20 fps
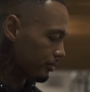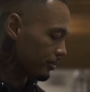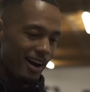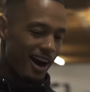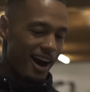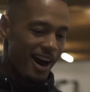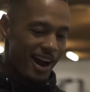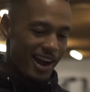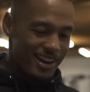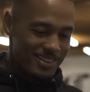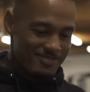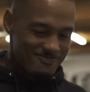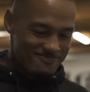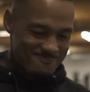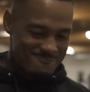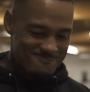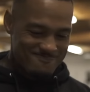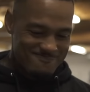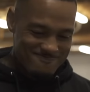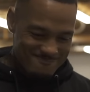All right,
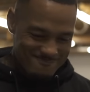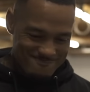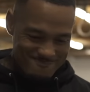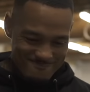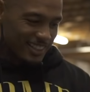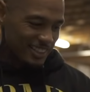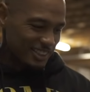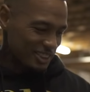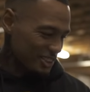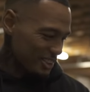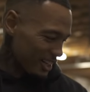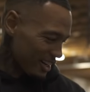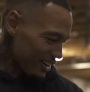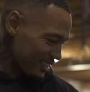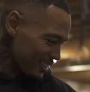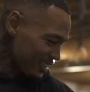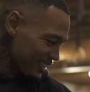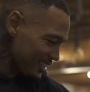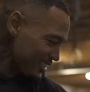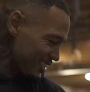let's start.
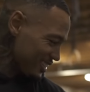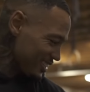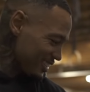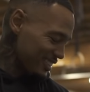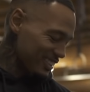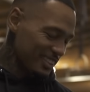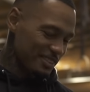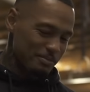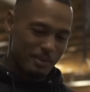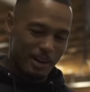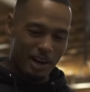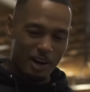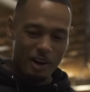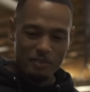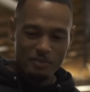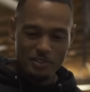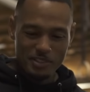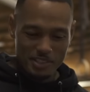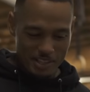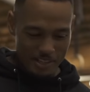This is my
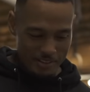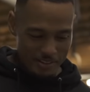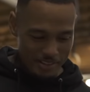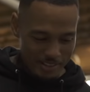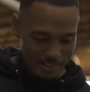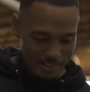office area.